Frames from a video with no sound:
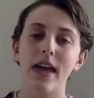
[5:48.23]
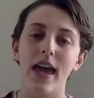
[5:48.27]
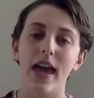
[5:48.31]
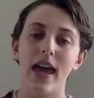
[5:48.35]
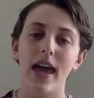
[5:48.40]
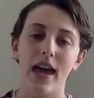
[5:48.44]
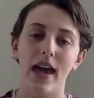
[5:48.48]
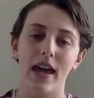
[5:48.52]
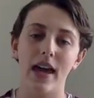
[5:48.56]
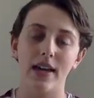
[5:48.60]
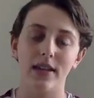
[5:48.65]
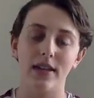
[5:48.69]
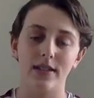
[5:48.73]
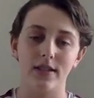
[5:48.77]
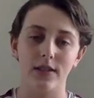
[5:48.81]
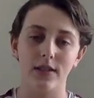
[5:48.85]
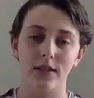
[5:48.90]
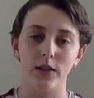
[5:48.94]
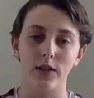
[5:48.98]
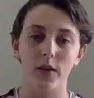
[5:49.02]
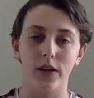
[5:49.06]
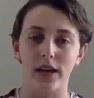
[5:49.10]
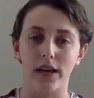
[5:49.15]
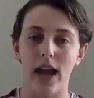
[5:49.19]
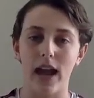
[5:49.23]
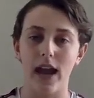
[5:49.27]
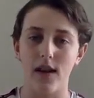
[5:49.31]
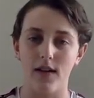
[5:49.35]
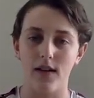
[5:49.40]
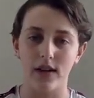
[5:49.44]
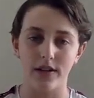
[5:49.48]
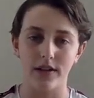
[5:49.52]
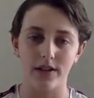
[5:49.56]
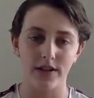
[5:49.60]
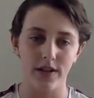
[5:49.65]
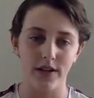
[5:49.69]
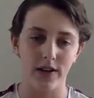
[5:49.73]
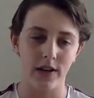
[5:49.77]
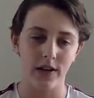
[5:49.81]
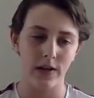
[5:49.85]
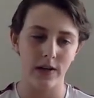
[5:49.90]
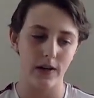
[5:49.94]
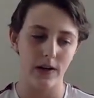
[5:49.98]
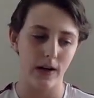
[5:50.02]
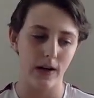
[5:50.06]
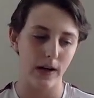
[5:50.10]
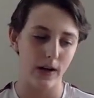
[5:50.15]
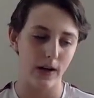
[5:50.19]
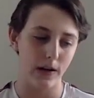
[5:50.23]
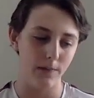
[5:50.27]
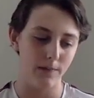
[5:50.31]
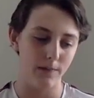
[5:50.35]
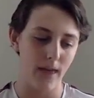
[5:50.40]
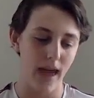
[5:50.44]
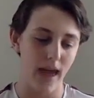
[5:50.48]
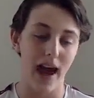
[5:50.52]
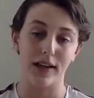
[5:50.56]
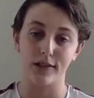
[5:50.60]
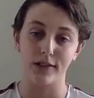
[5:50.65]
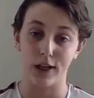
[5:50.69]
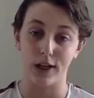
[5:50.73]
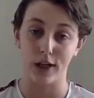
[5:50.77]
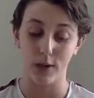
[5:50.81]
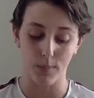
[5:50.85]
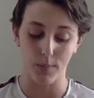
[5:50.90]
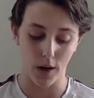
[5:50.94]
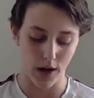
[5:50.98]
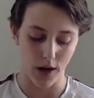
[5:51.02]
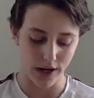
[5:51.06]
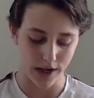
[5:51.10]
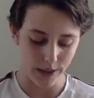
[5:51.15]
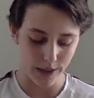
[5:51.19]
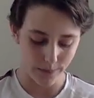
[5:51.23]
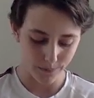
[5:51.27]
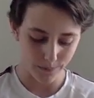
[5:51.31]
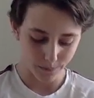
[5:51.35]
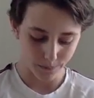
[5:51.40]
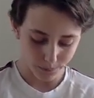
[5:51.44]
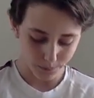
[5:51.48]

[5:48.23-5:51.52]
and your character acting upon it.